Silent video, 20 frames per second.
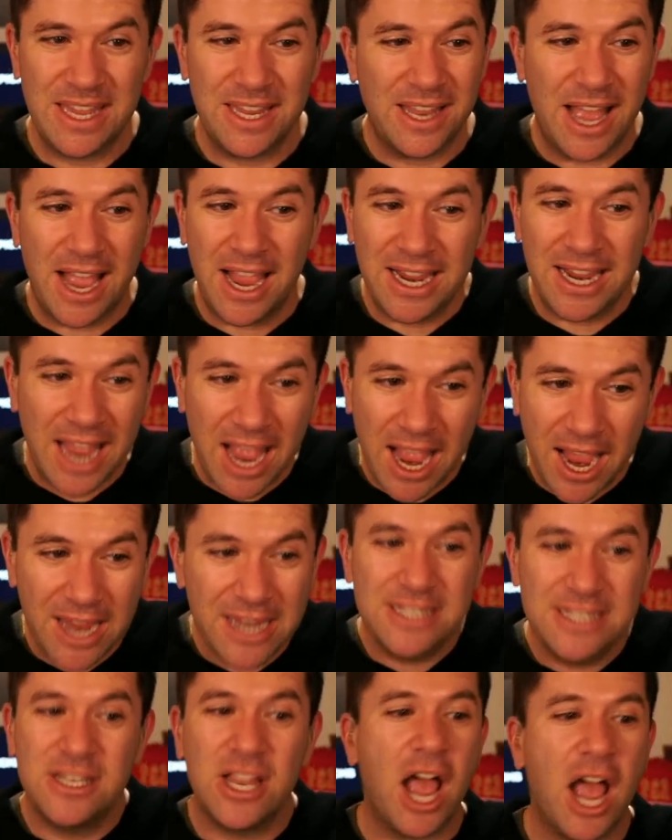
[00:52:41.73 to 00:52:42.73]

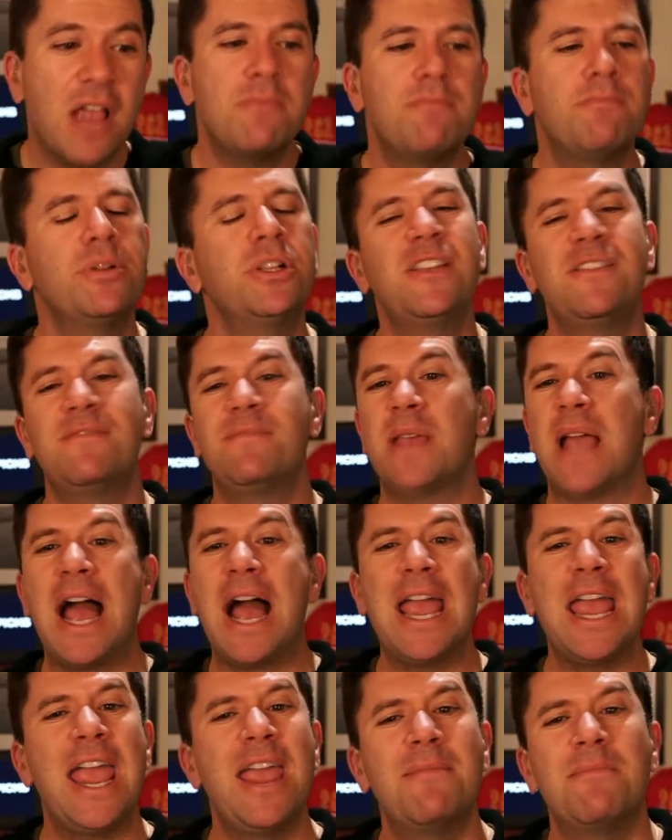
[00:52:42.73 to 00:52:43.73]
I believe me, I
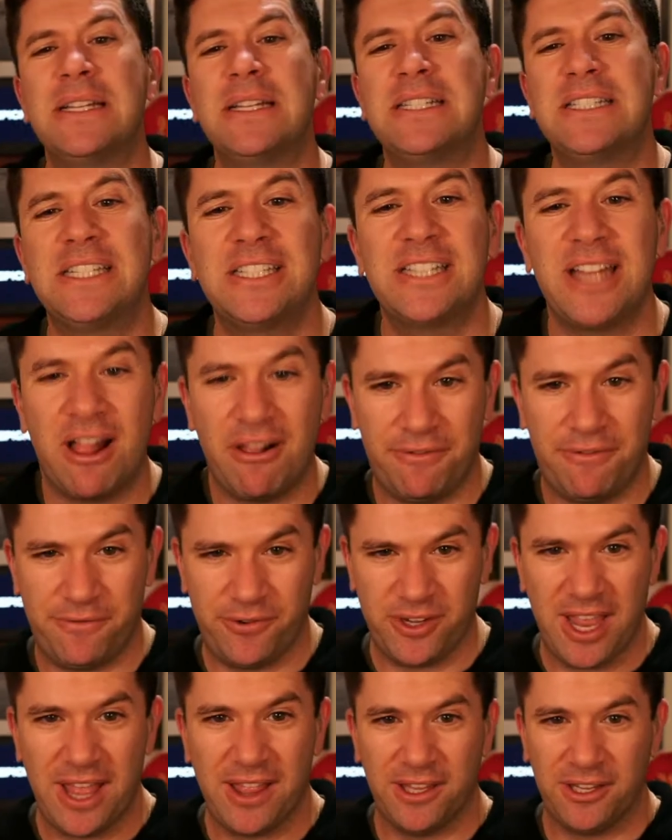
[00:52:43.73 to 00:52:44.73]
hate myself for
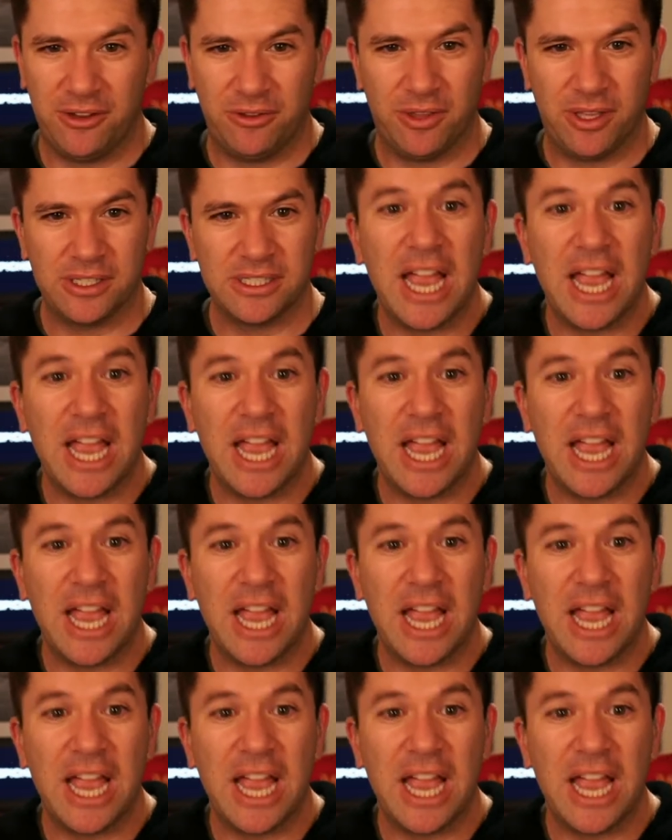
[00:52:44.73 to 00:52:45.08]
telling you this.